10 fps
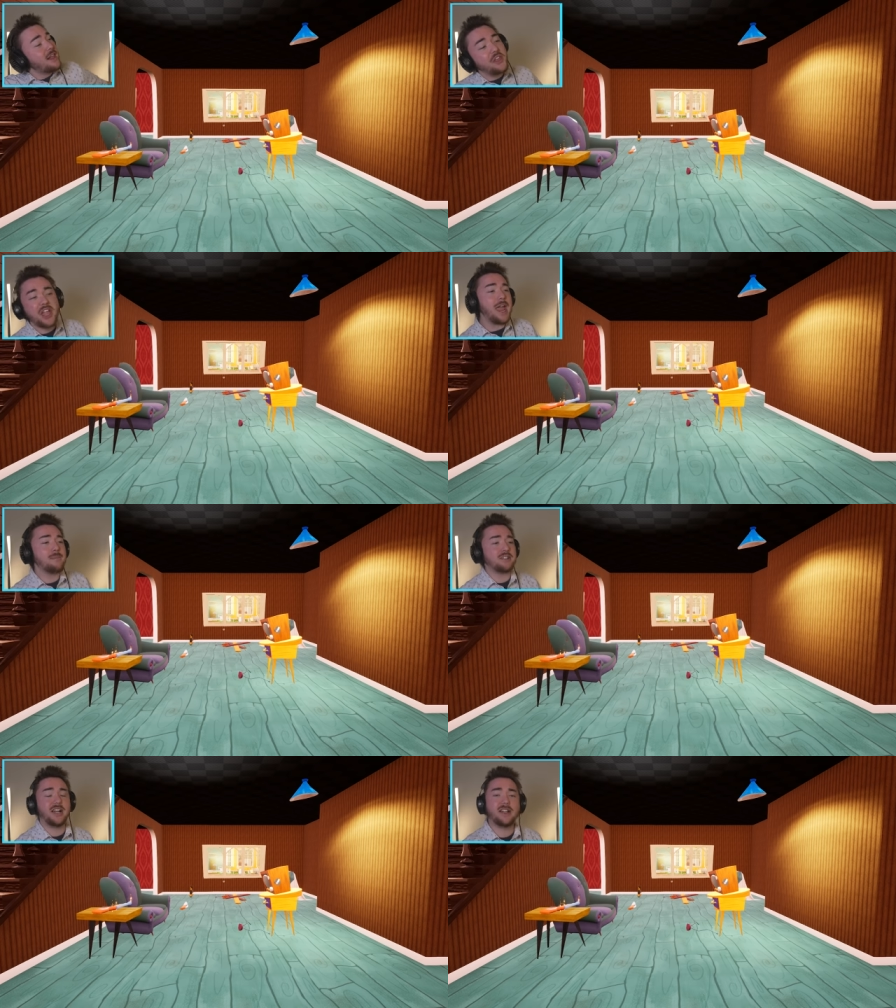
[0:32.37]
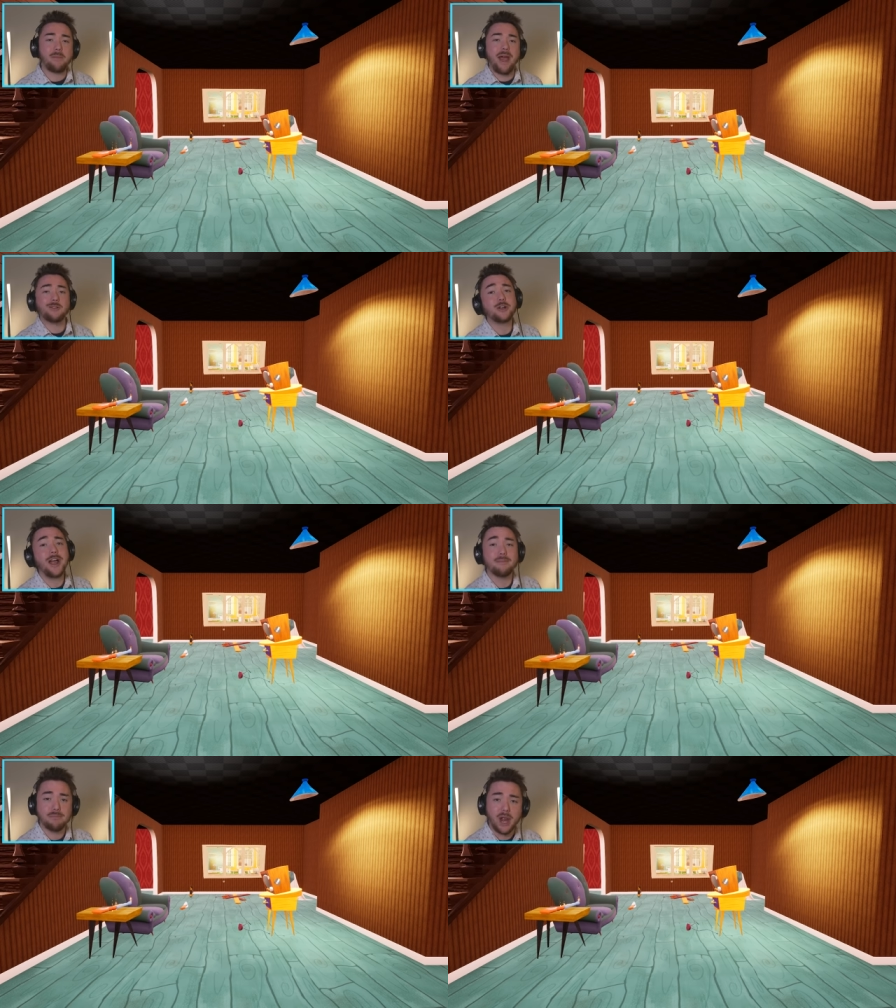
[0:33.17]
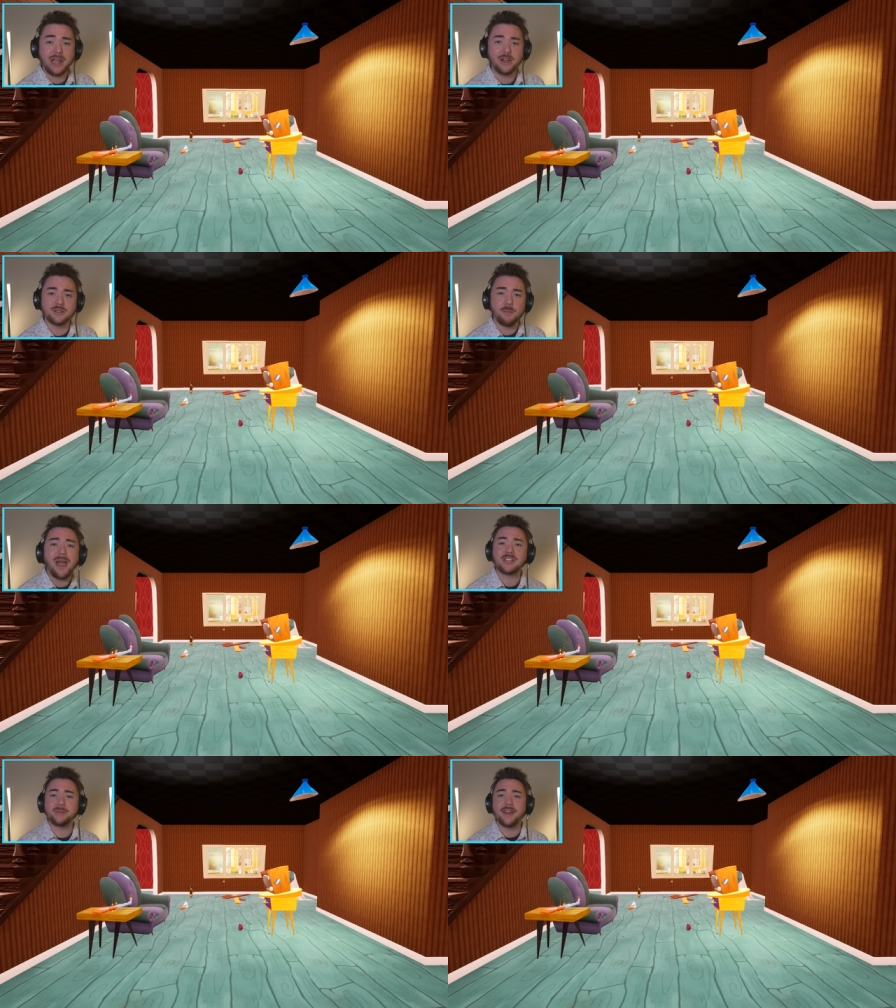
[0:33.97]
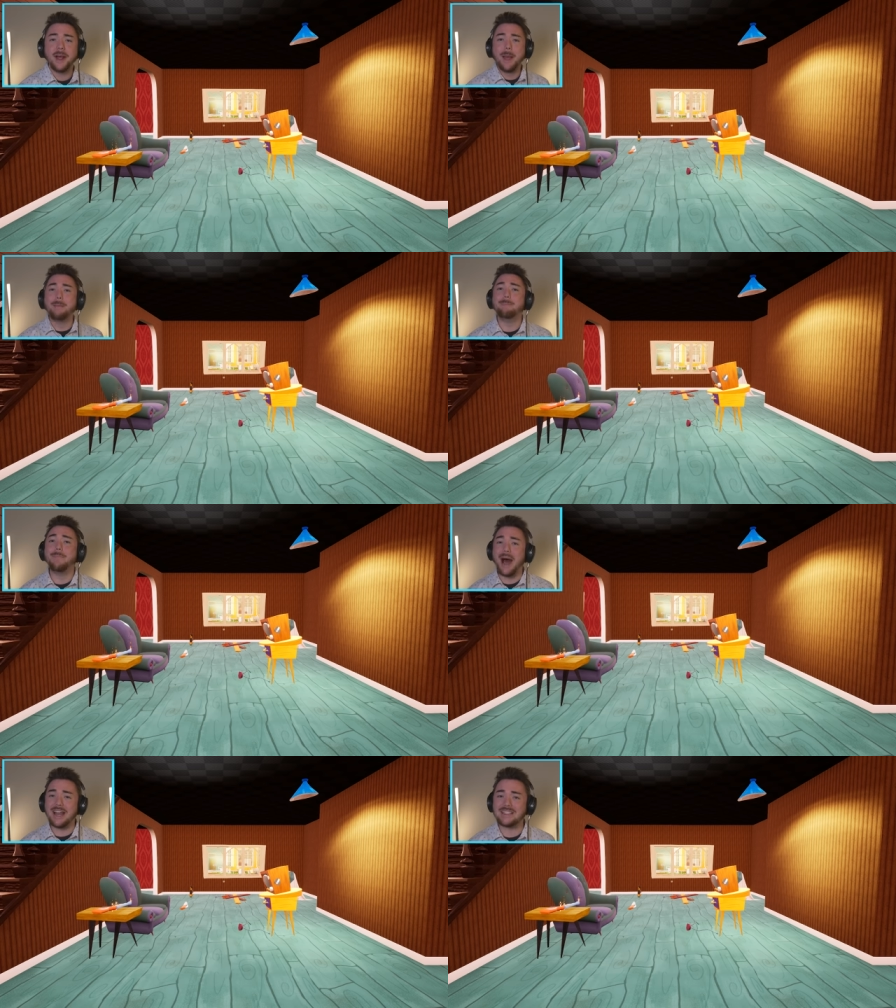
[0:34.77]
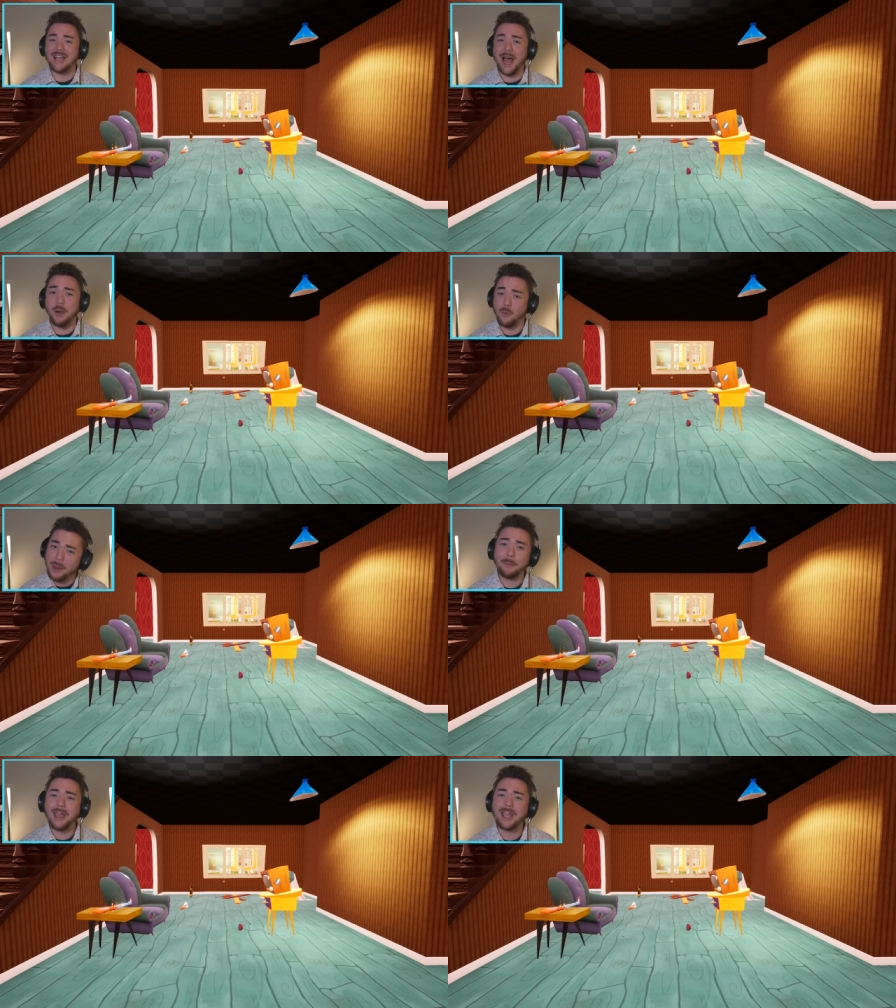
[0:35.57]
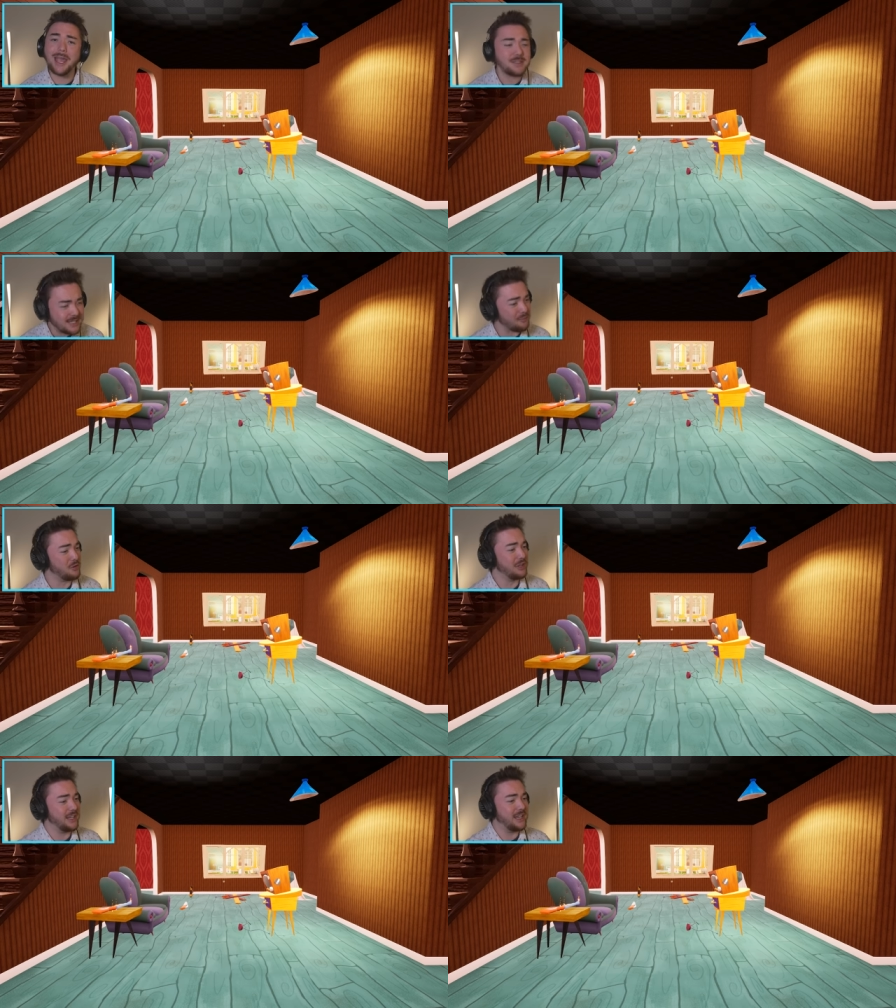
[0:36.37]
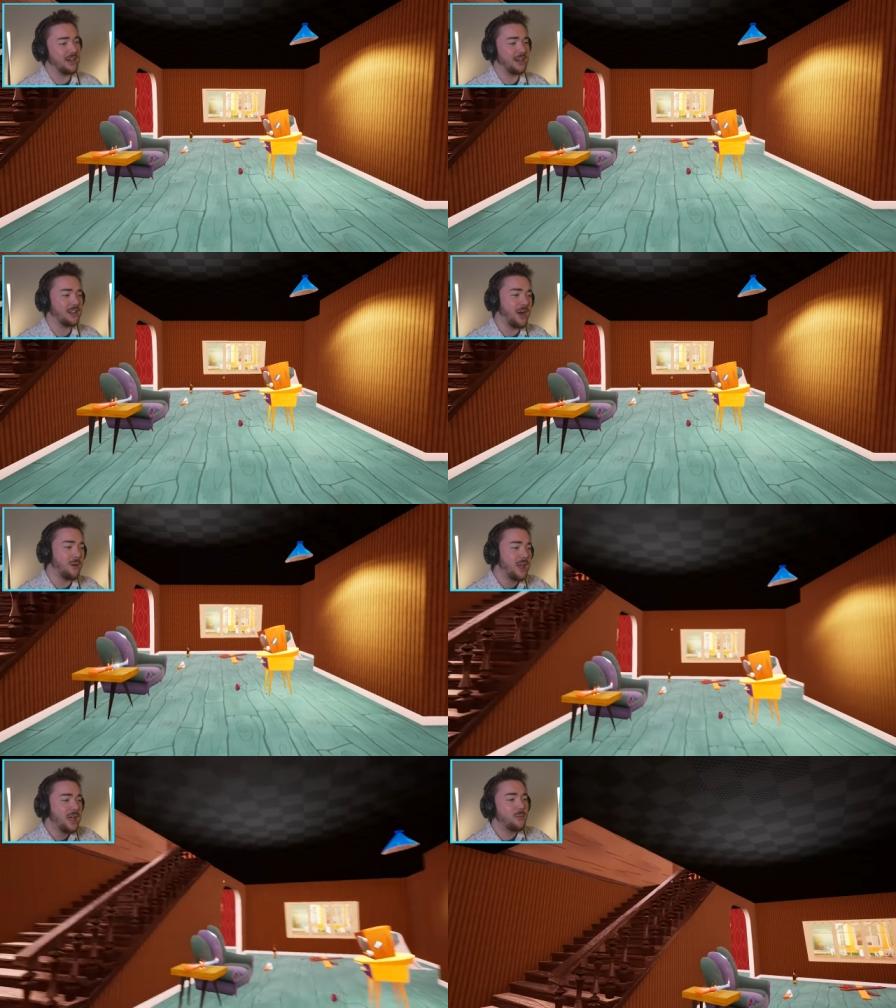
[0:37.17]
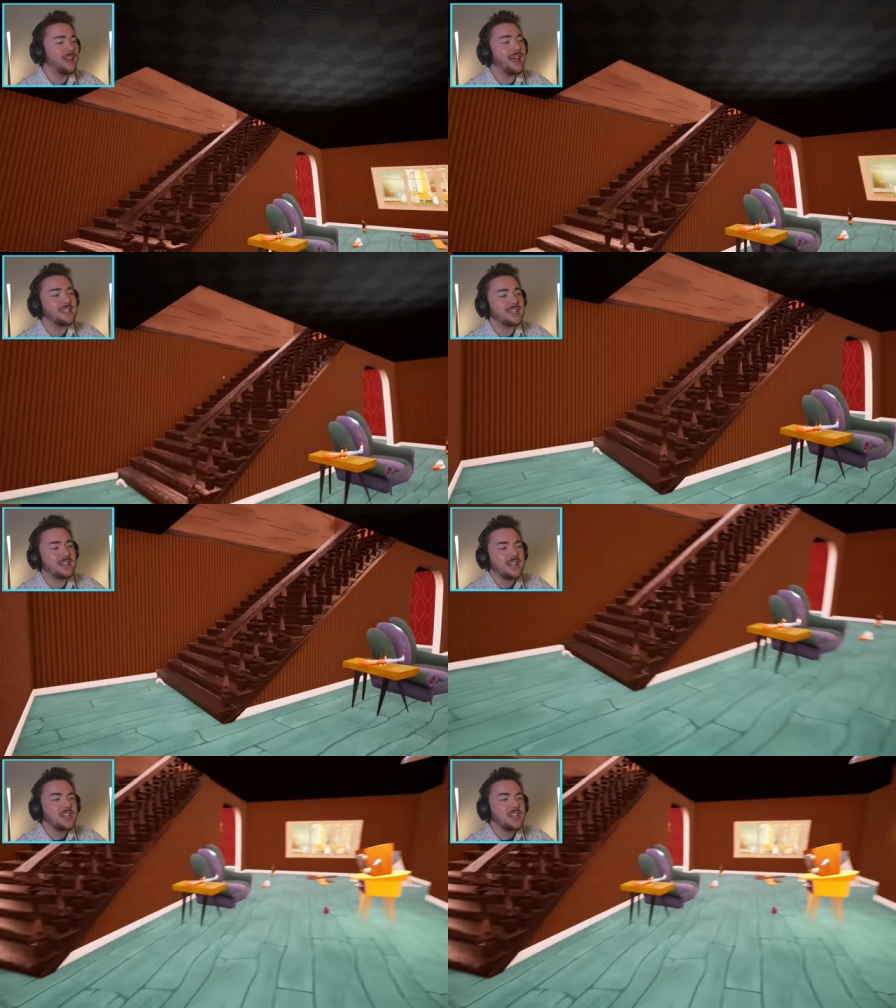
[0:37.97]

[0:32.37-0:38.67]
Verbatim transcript: the game is all about trying to break into his basement, but we play games differently here, you know? We like to